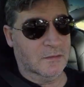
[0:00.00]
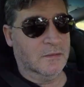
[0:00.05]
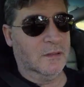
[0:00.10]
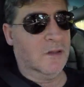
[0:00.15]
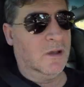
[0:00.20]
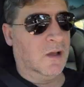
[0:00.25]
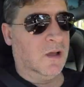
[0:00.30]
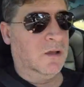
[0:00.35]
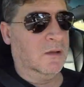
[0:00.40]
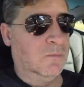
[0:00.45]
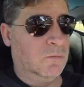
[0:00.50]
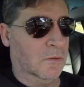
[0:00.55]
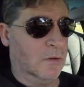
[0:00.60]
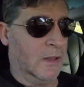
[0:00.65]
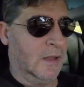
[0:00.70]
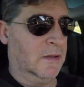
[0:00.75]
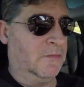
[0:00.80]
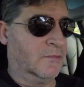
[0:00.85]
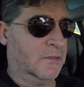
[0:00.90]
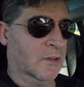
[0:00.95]
I will
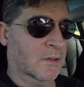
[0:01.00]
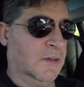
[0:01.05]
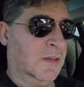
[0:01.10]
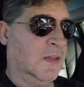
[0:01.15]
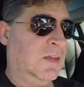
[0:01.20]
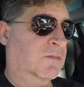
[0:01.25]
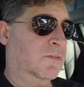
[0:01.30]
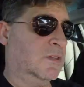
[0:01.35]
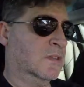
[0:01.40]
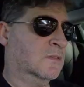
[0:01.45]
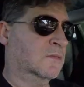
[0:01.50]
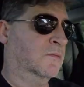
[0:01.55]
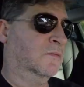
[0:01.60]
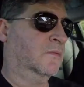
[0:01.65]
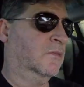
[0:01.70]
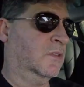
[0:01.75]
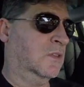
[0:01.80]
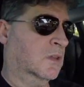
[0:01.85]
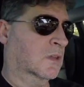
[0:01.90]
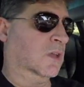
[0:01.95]
have to leave this
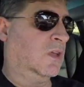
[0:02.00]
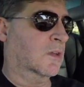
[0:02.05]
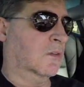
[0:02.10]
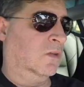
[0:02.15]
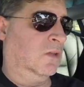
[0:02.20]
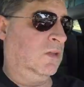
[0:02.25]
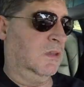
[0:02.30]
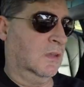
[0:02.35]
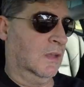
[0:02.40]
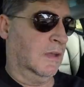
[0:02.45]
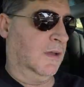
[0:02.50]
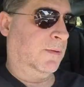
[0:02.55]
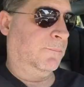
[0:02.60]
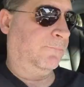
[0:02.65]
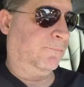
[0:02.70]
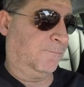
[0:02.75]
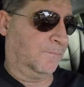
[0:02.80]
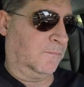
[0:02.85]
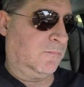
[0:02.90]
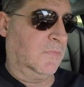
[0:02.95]
video here.
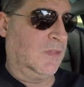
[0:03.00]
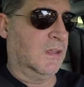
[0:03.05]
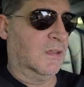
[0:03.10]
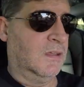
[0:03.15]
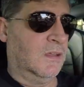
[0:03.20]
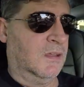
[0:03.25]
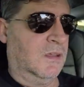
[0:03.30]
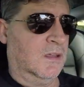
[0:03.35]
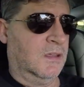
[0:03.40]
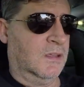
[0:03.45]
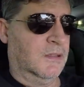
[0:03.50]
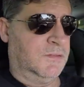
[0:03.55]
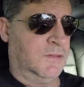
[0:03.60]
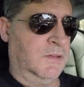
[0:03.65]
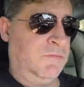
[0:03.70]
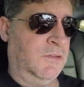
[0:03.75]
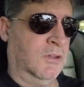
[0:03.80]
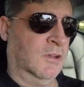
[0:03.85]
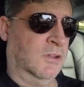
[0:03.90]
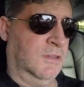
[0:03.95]
See
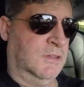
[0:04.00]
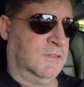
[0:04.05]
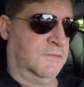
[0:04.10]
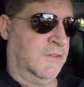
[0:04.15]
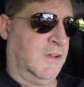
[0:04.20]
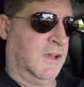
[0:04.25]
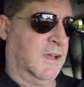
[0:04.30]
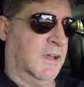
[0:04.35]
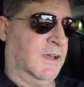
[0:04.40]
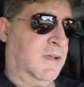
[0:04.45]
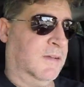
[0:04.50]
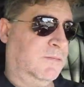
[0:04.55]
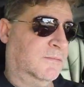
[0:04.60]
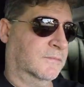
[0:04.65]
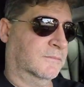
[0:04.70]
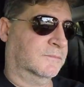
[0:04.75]
if you got this far.